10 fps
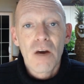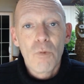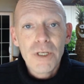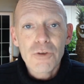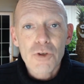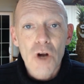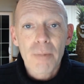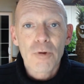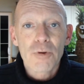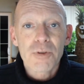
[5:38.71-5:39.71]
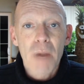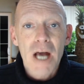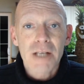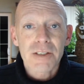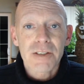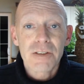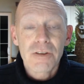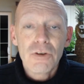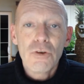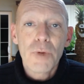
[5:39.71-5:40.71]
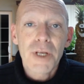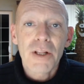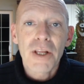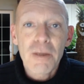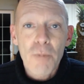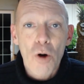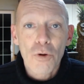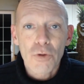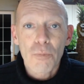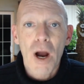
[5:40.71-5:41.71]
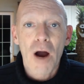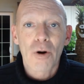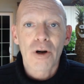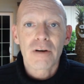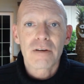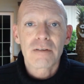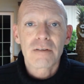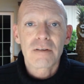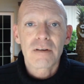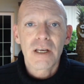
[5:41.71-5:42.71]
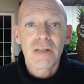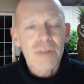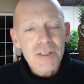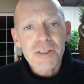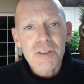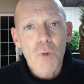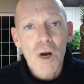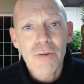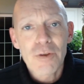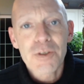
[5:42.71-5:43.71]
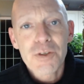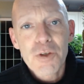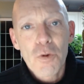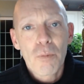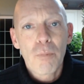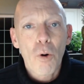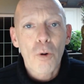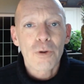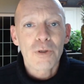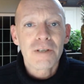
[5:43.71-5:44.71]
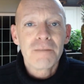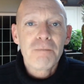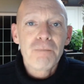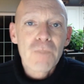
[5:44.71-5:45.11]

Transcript: Now, when you drop those masks, you reclaim all your power. And this is why this is so important